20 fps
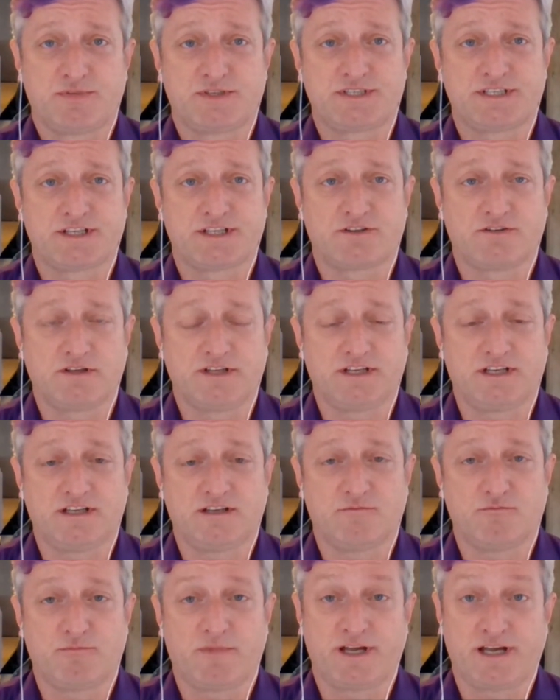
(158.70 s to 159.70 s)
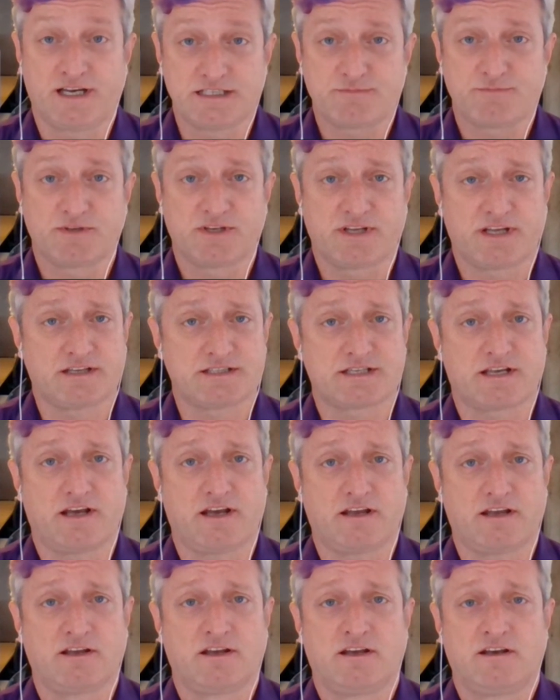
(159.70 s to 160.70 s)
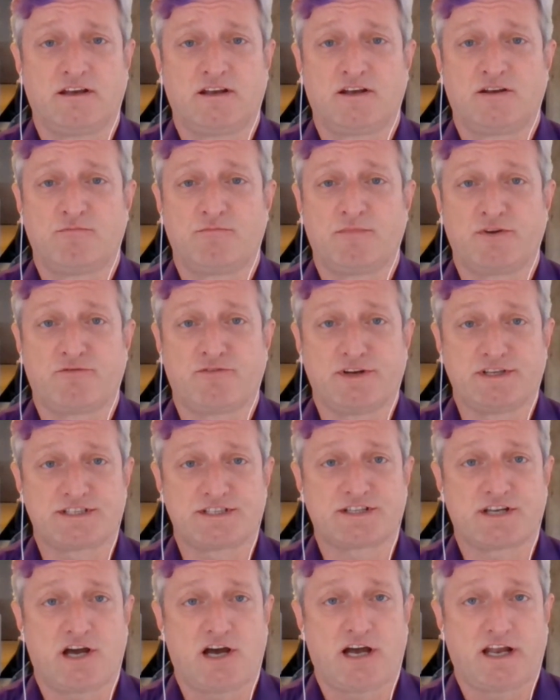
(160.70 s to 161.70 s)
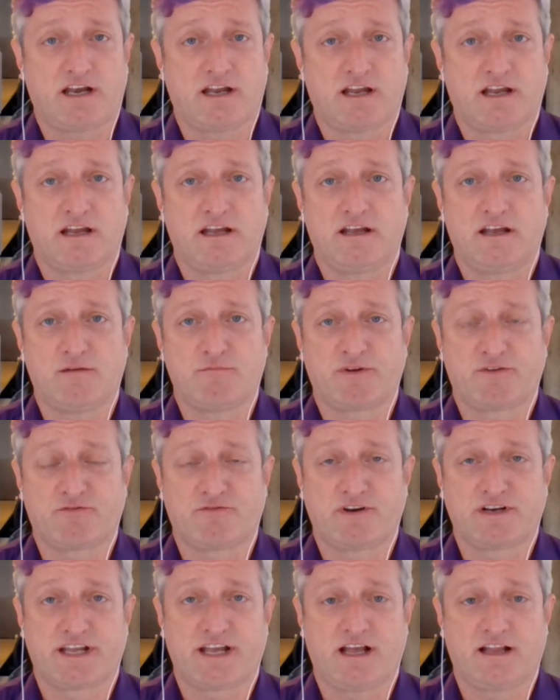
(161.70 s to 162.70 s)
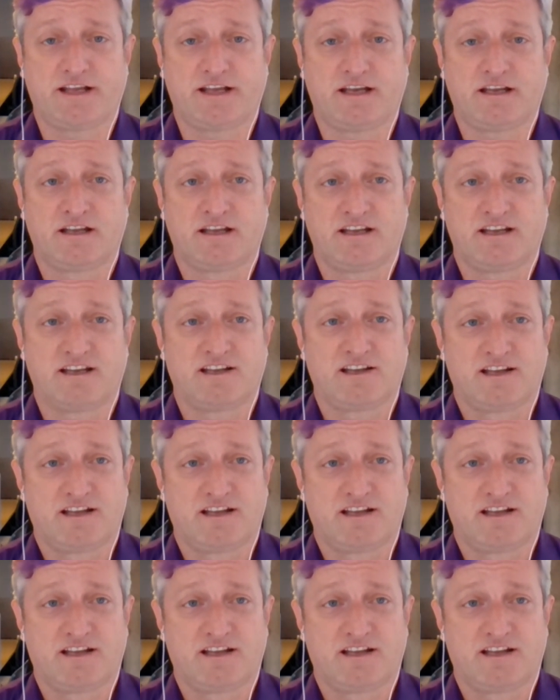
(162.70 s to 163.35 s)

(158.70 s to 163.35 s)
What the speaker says: particularly my husband, Keske, my friend, Scott, and my friend, Kelly.